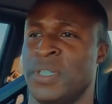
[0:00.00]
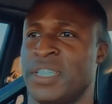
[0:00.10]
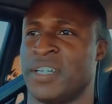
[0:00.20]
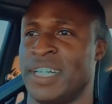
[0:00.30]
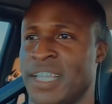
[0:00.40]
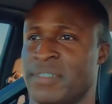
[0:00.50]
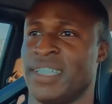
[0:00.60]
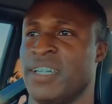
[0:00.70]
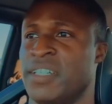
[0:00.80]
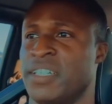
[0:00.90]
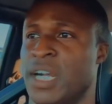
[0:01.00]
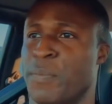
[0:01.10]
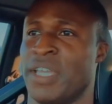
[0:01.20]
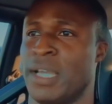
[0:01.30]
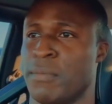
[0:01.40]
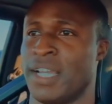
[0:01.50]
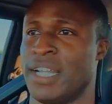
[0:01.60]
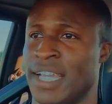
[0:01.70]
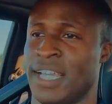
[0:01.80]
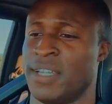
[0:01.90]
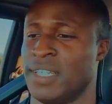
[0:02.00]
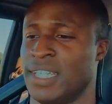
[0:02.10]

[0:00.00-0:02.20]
3,300 RPM right now.